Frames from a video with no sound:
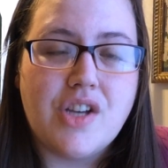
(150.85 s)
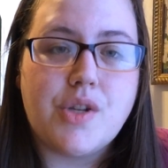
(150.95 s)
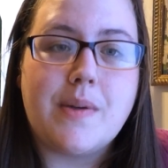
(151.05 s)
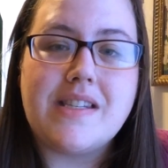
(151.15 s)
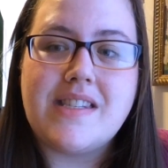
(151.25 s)

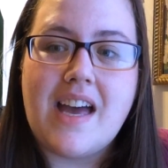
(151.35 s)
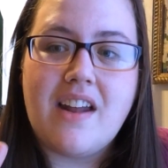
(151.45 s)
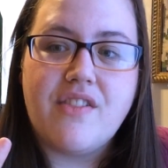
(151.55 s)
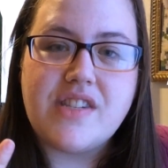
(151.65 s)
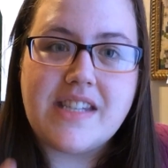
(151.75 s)
So
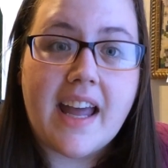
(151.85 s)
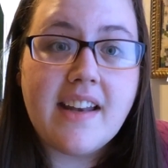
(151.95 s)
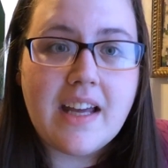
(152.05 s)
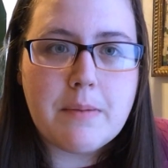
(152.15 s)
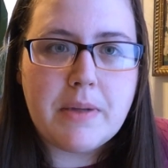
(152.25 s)
instead of
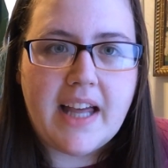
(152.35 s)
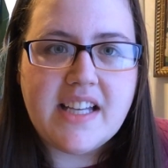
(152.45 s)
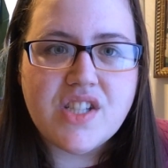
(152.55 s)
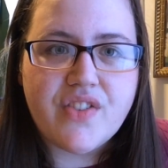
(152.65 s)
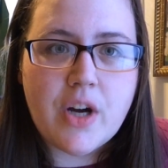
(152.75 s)
standing in
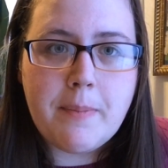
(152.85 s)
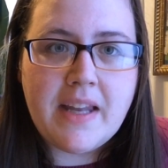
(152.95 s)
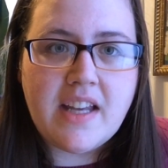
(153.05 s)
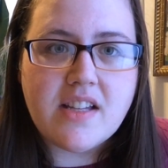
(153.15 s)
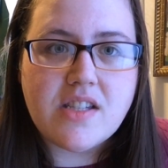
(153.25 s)
place for a
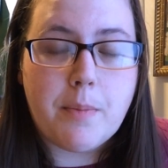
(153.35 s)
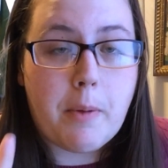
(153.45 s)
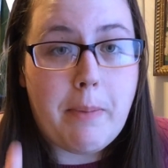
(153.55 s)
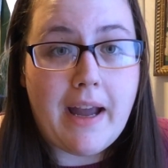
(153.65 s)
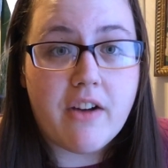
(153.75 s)
minute to
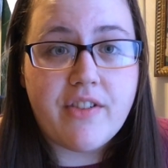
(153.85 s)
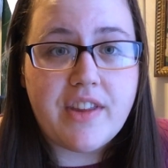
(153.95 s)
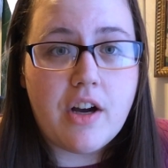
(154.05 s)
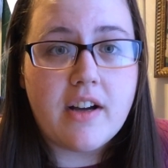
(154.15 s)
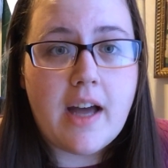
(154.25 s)
prepare for
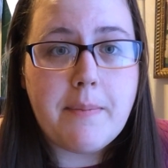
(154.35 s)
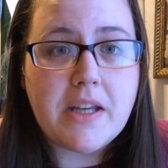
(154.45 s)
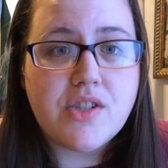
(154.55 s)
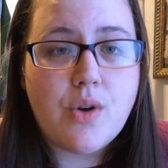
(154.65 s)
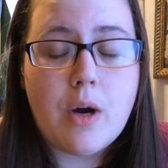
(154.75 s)
the
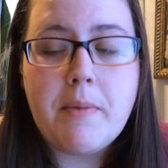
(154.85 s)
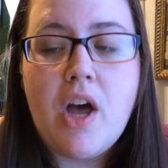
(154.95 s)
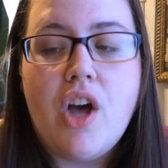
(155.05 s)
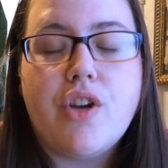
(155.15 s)
oncoming storm,